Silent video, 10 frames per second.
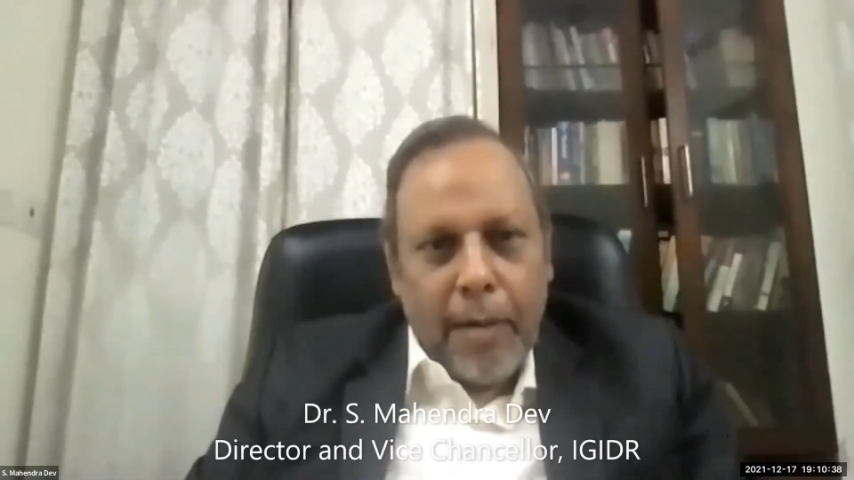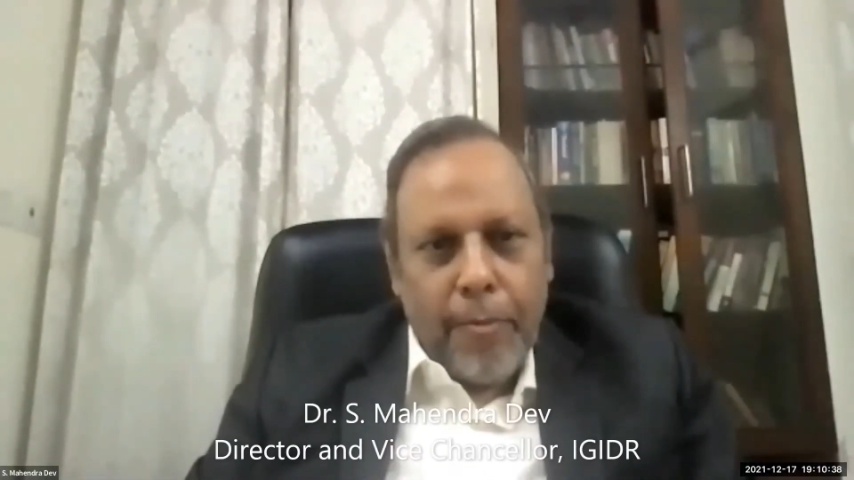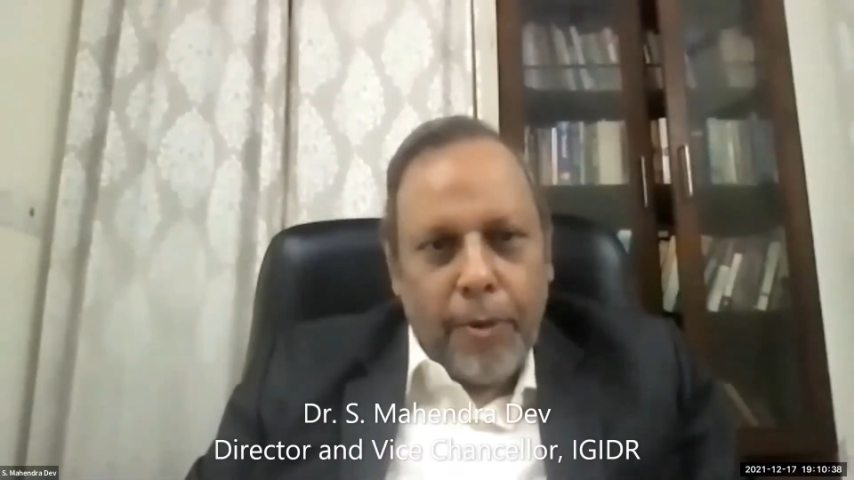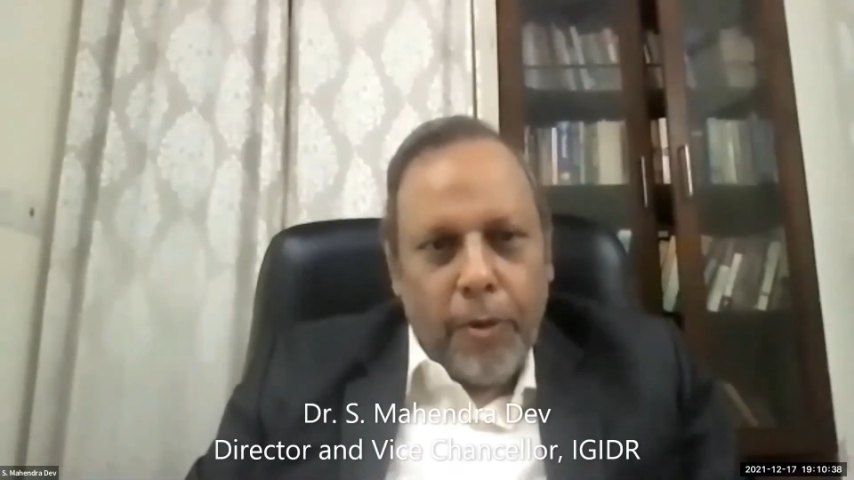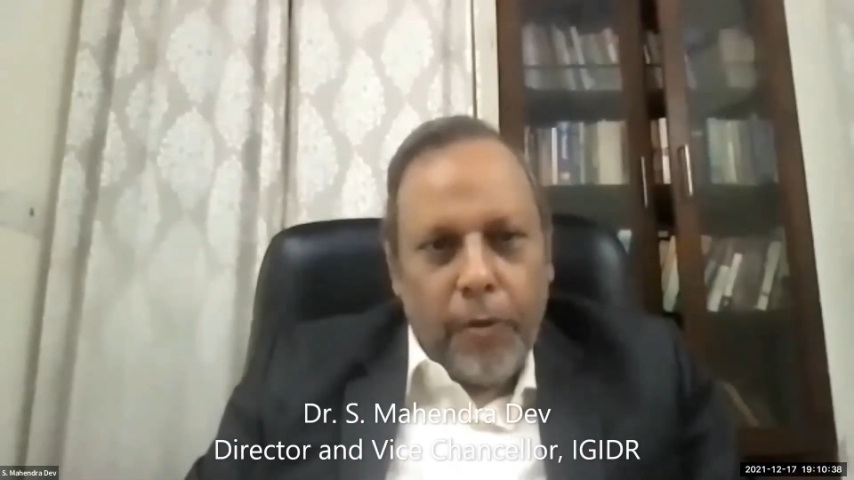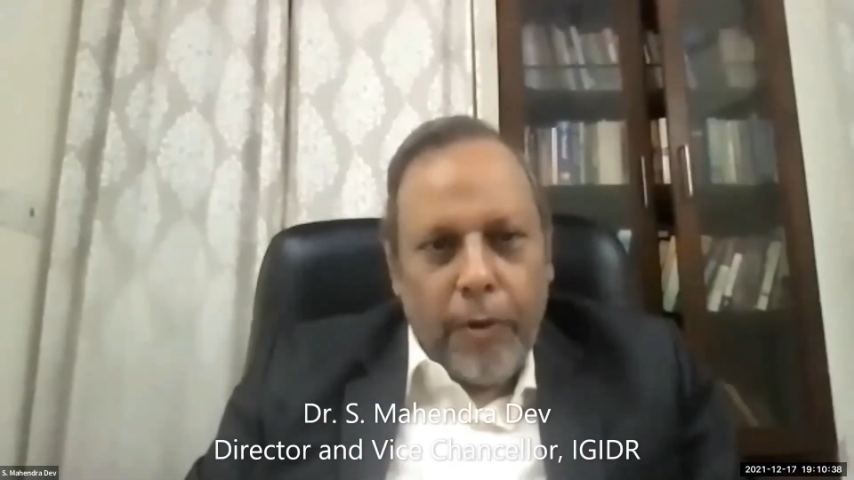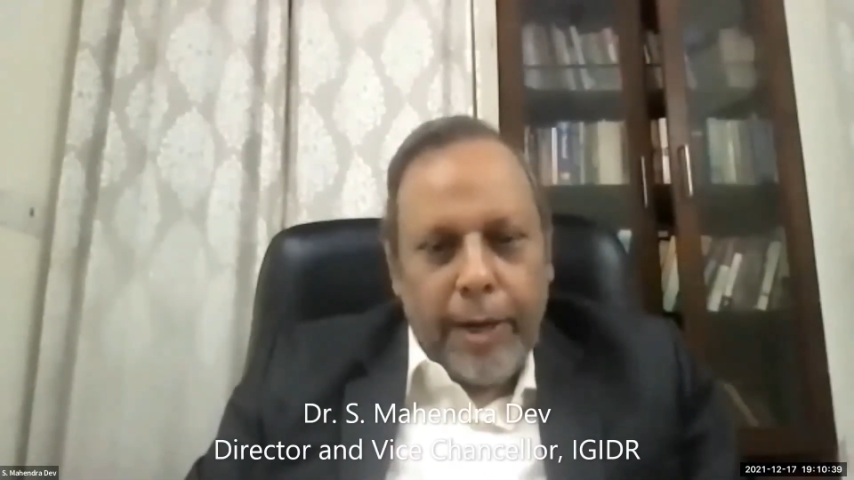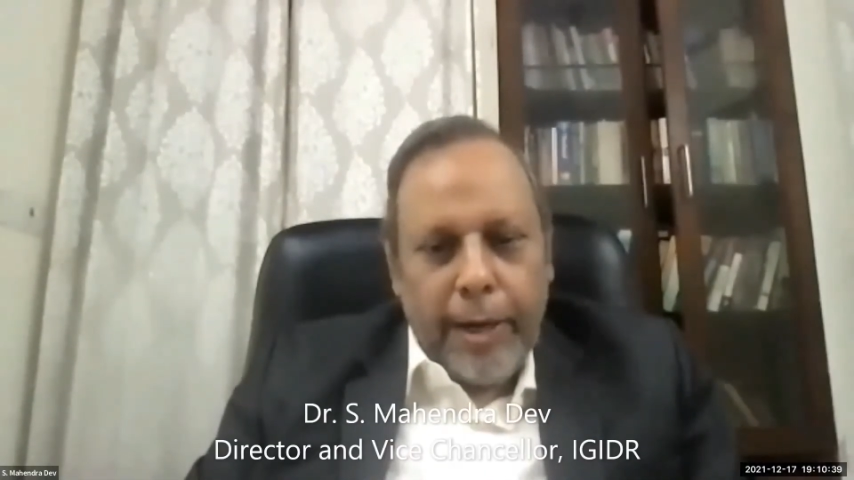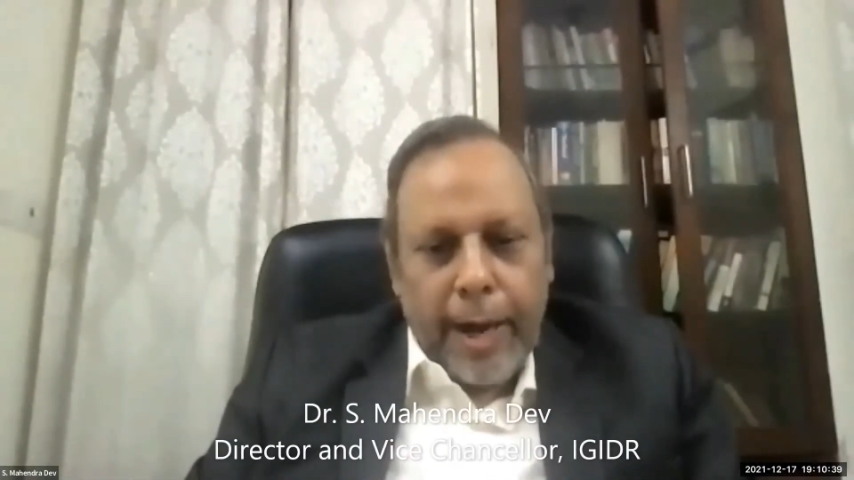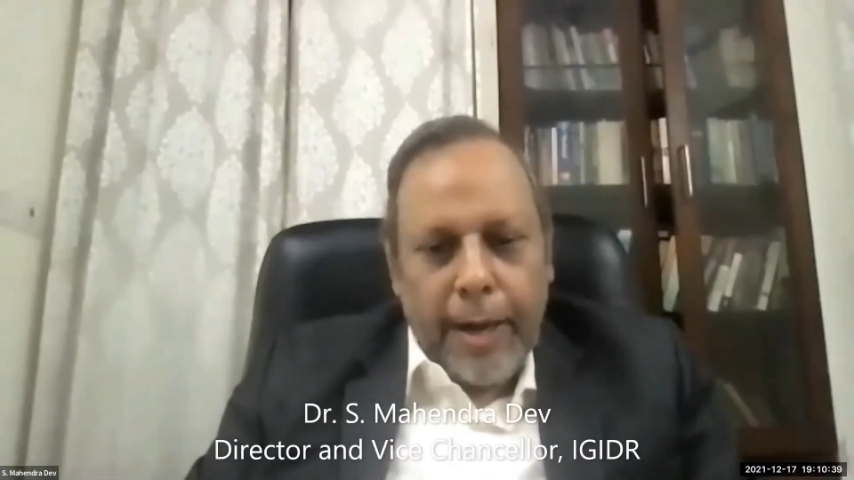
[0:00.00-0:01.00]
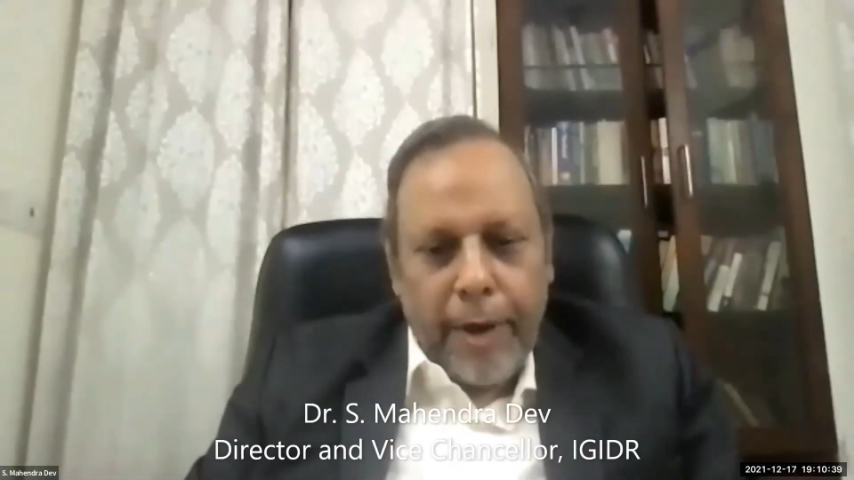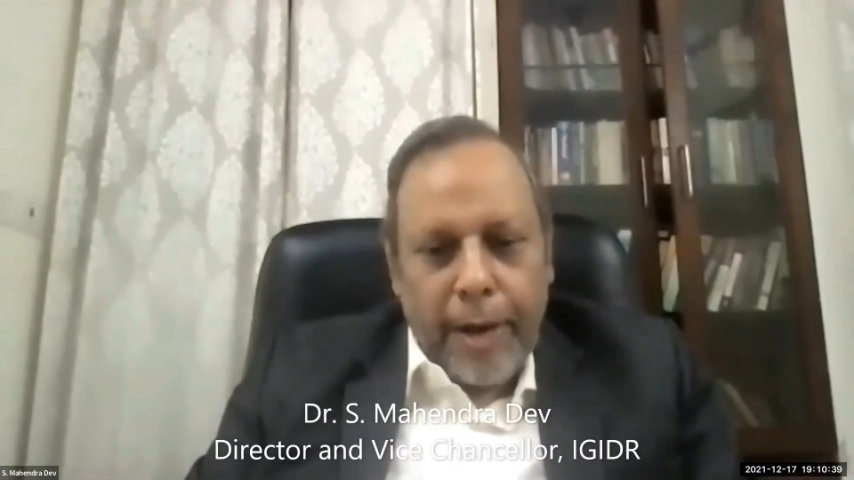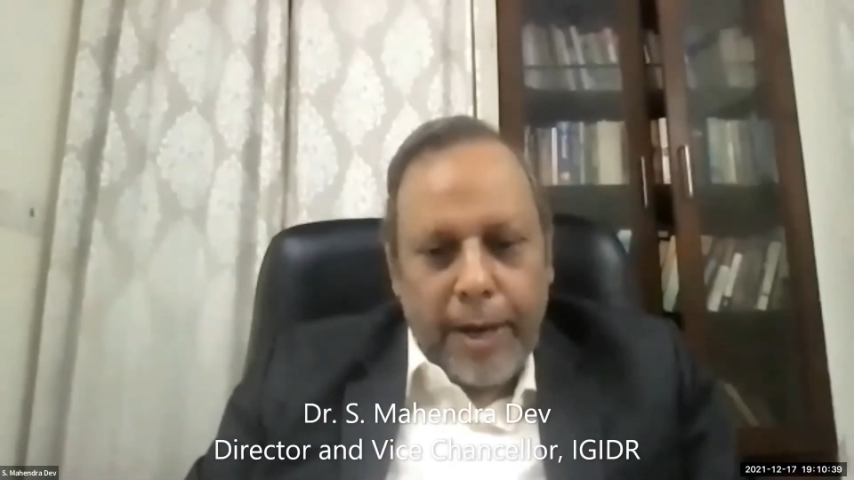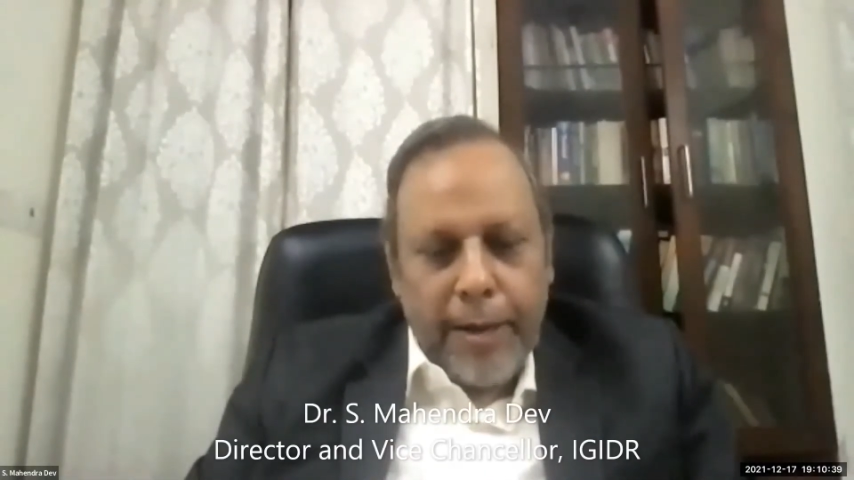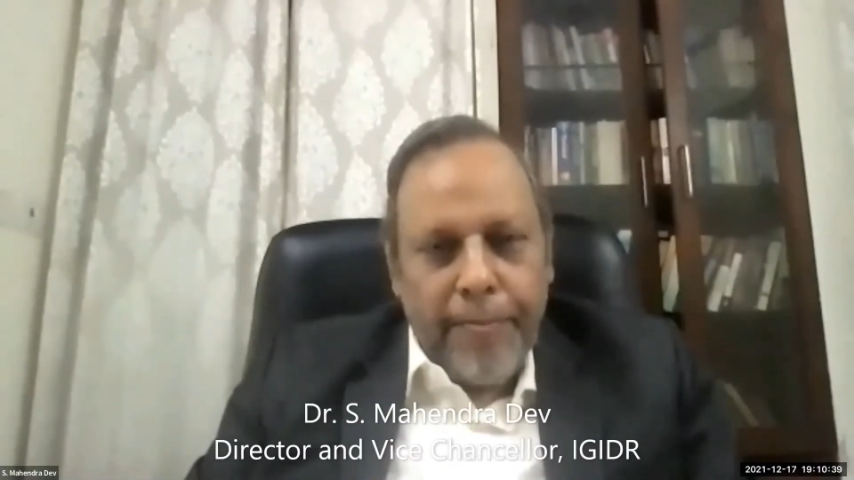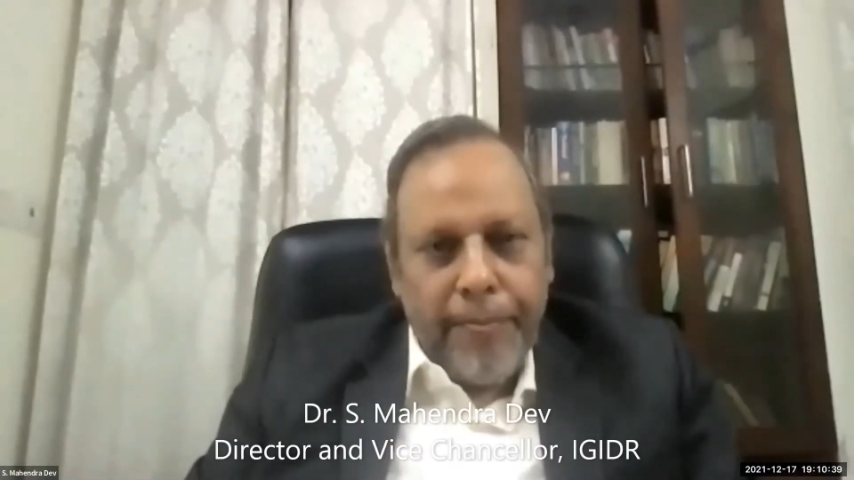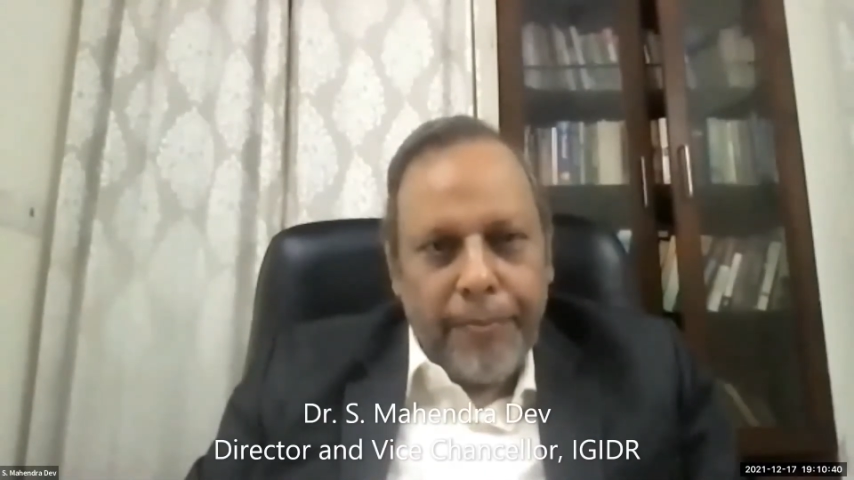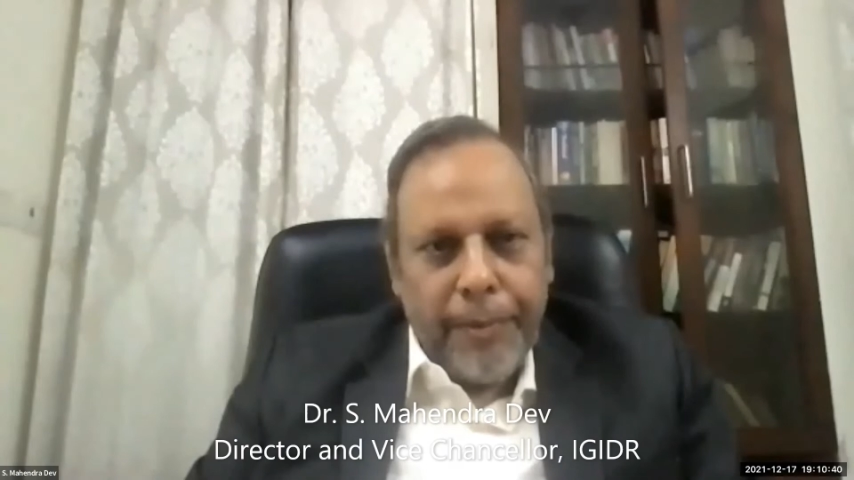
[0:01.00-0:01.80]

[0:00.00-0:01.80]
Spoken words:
up to 29-20.